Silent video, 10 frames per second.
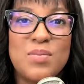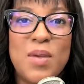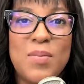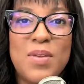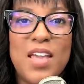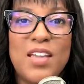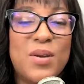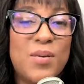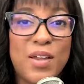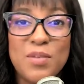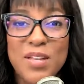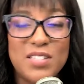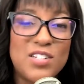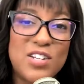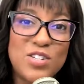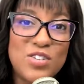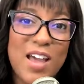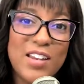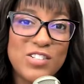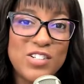maybe a direct messaging
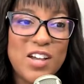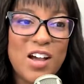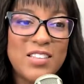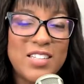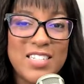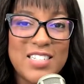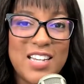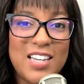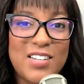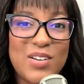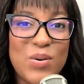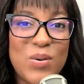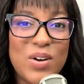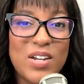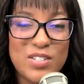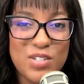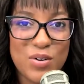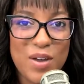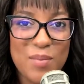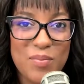strategy on LinkedIn or
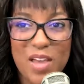Instagram.